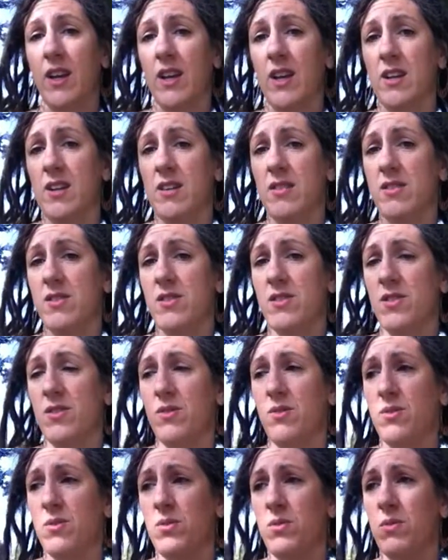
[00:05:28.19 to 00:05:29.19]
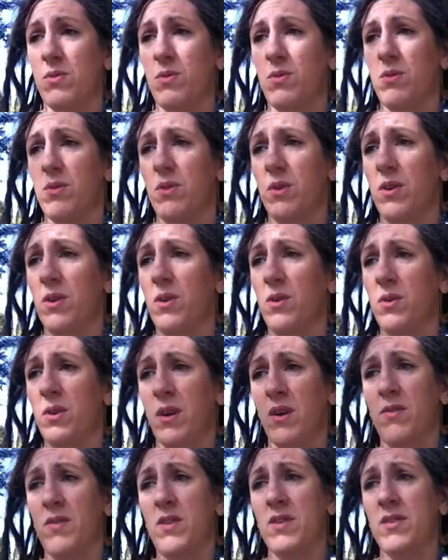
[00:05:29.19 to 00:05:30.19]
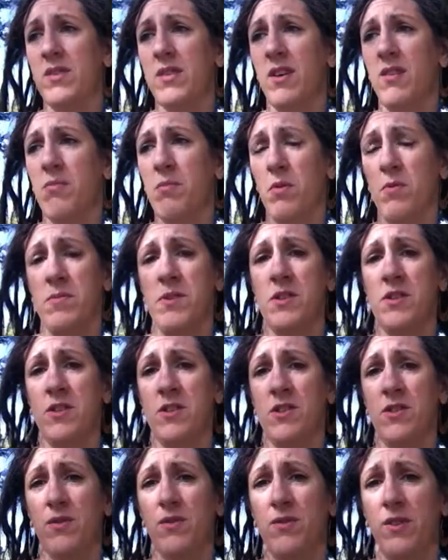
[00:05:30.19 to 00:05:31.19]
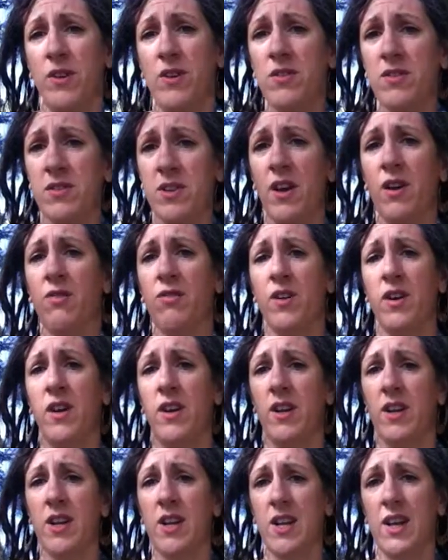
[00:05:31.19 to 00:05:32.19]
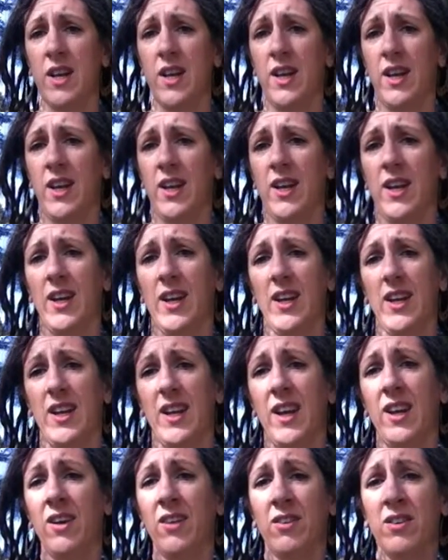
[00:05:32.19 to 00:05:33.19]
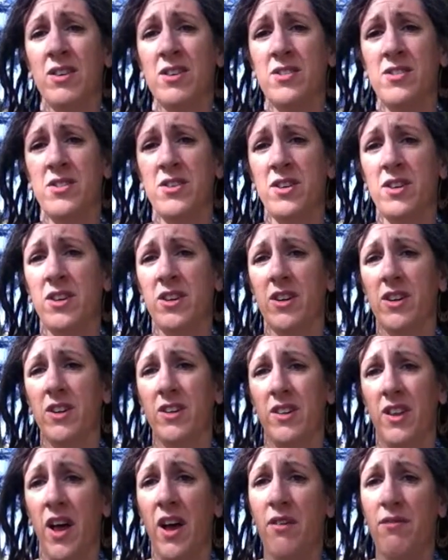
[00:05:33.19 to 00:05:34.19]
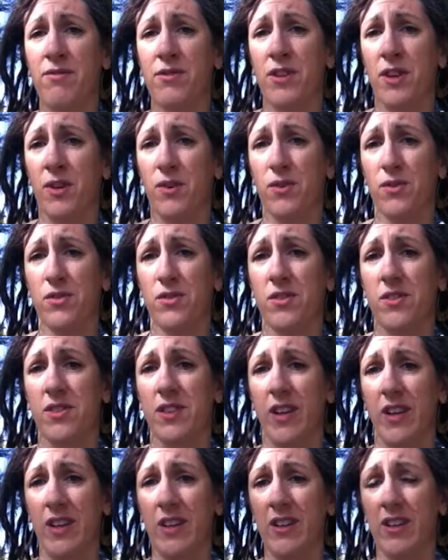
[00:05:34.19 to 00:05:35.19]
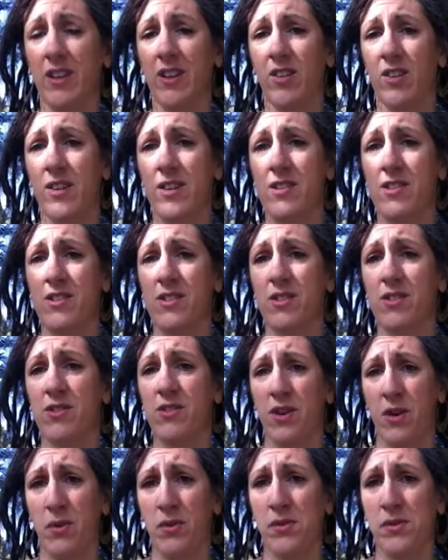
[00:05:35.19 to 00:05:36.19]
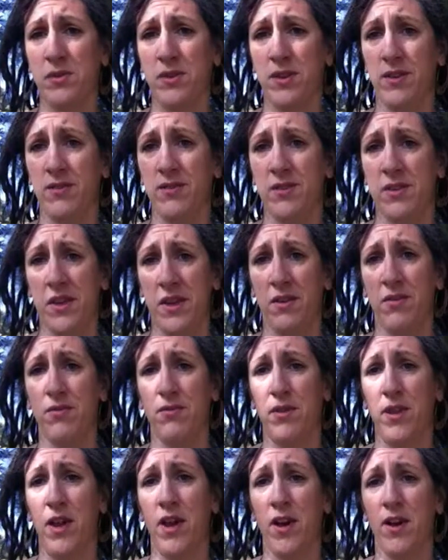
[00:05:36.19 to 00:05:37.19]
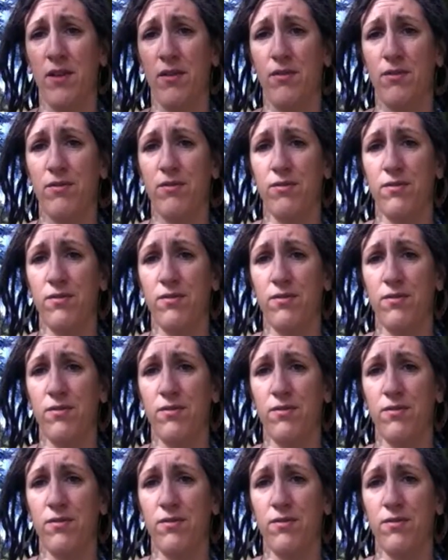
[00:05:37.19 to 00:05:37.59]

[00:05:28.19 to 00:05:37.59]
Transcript: is to, give yourself permission to feed yourself and increase your love dose. Increase your dose of self-love,